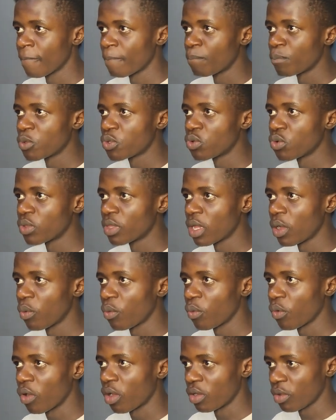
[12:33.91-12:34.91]
So now
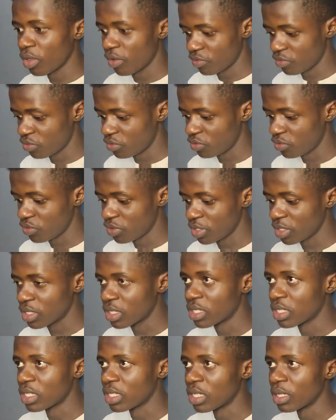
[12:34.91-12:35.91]
all you have to do
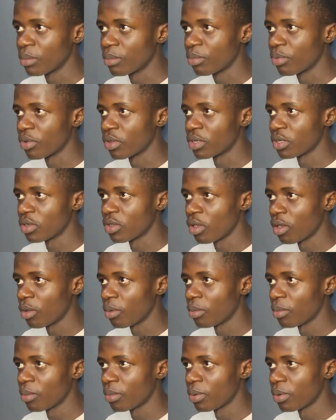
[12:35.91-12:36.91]
is import
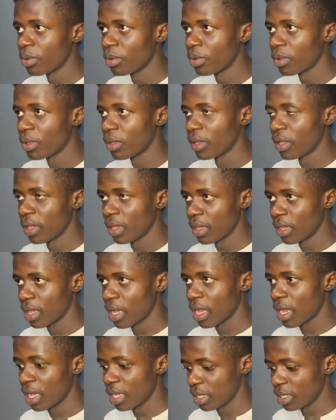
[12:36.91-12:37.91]
num
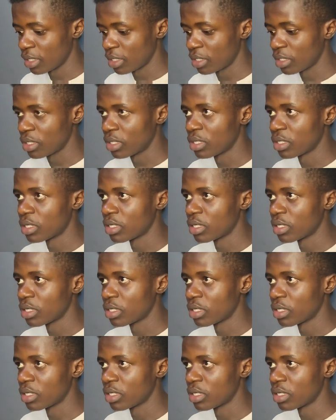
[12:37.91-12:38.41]
and